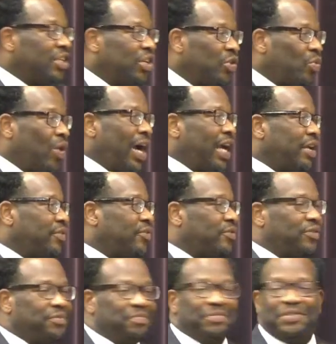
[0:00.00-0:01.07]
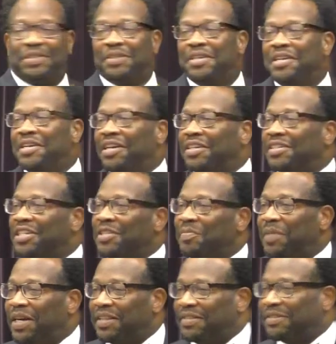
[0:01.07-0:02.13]
a good wife, a good
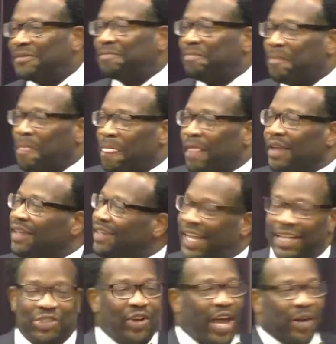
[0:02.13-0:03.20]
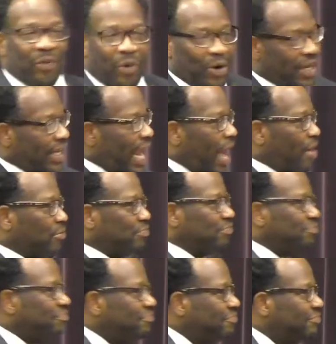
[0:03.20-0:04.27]
mother, they trying to work it
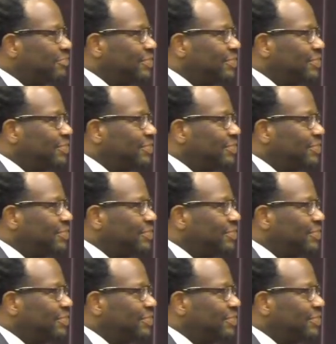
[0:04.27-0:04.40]
out.